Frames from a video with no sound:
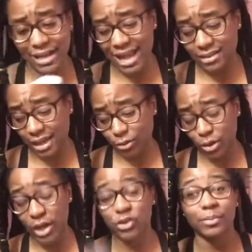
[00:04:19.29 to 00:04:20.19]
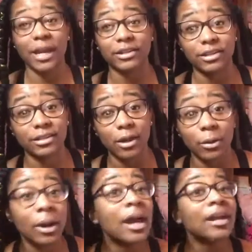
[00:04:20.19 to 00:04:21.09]
It has like 300 pages,
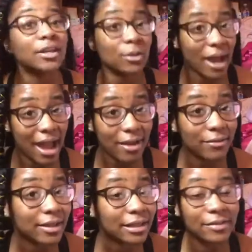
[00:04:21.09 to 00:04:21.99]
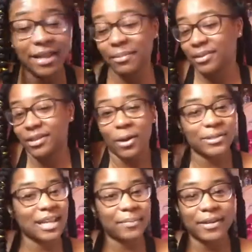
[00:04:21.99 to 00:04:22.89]
so you'll have enough time to just
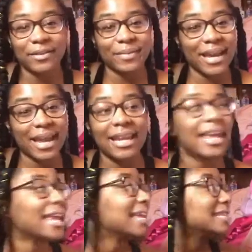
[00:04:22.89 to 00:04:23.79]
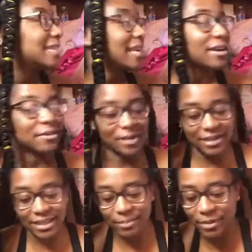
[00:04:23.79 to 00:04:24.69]
cozy up in your bed and sit here and read
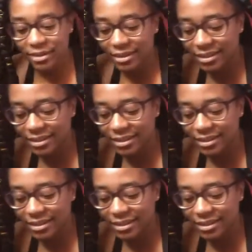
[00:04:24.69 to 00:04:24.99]
this book.